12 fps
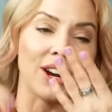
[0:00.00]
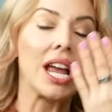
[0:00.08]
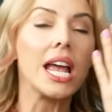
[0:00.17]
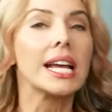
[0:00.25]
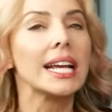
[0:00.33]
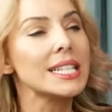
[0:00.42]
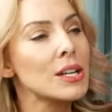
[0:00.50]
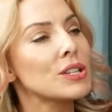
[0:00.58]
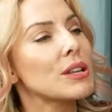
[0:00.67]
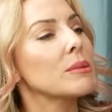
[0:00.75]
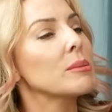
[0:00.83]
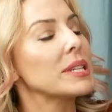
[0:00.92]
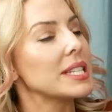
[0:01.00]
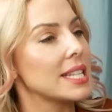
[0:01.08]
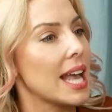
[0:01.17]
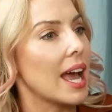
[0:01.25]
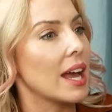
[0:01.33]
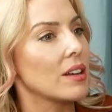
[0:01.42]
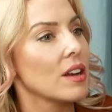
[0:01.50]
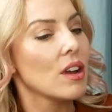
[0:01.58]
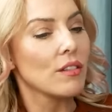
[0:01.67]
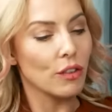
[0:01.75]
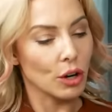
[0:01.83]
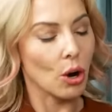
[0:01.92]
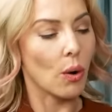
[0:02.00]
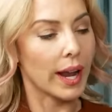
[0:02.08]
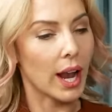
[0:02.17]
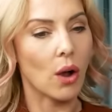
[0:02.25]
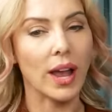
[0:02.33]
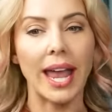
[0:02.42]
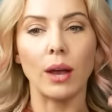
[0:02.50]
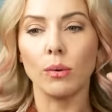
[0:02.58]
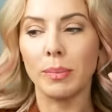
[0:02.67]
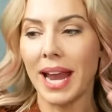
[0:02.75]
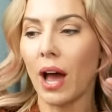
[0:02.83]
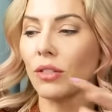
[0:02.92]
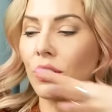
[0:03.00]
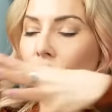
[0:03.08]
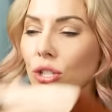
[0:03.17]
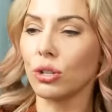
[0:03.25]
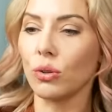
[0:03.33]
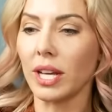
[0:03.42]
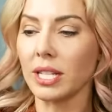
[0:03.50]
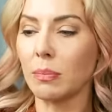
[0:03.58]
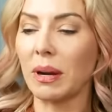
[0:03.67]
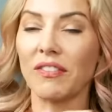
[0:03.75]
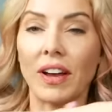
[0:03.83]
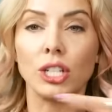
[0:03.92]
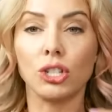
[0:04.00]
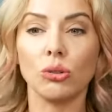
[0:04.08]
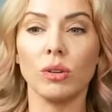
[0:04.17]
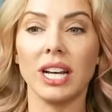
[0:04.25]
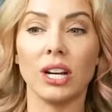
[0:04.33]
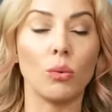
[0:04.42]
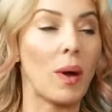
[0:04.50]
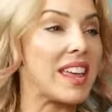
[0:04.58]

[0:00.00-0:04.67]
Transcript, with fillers: Isn't there something to be said for going? Okay, it would be healthier to do this, but if I do it in a way